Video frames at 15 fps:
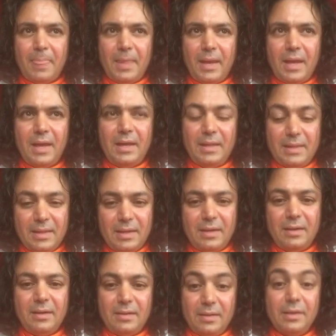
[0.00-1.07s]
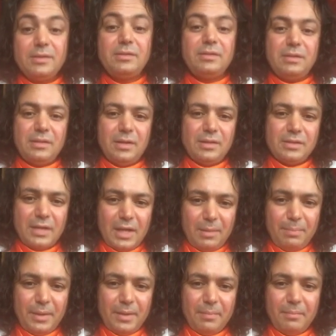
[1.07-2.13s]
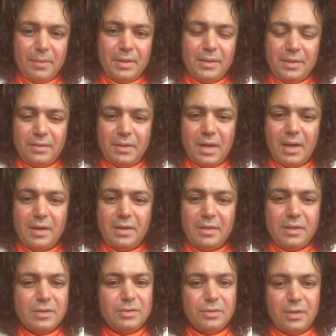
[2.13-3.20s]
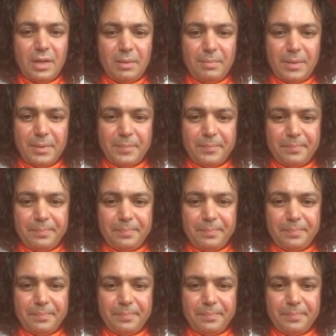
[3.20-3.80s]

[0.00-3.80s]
And in there is a helping. But in the reality, there is no helping.